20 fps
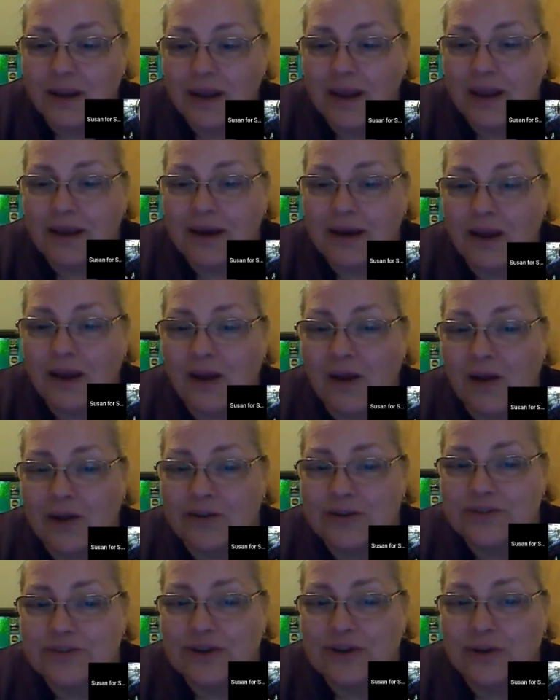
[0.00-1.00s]
and I
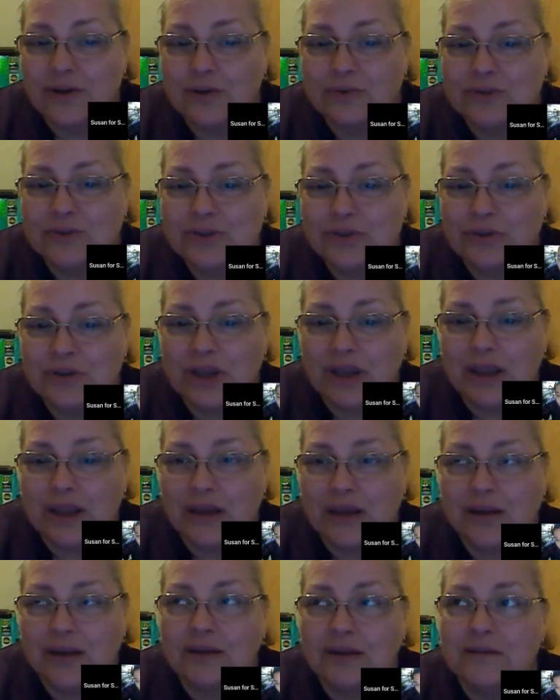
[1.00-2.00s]
also took
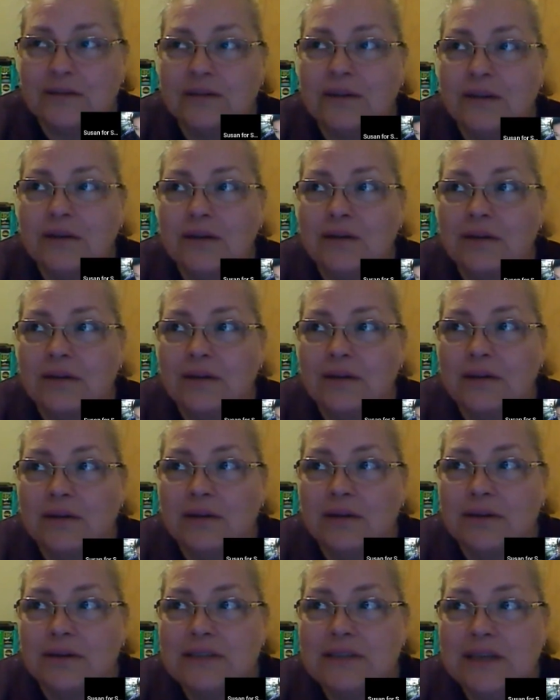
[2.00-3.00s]
in
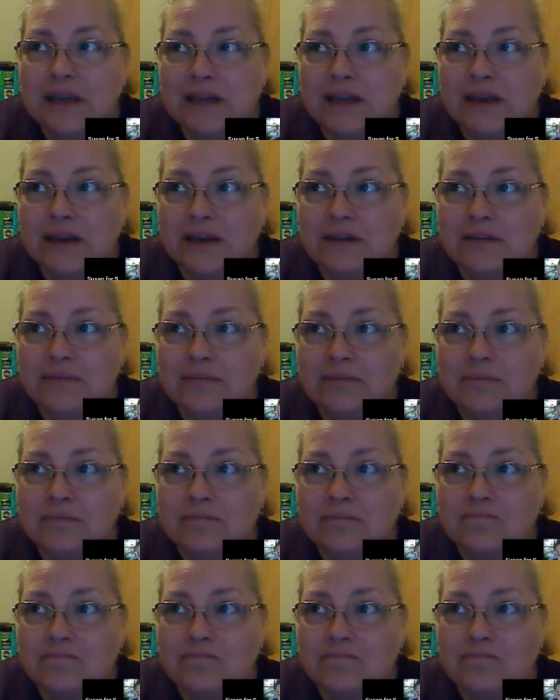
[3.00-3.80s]
10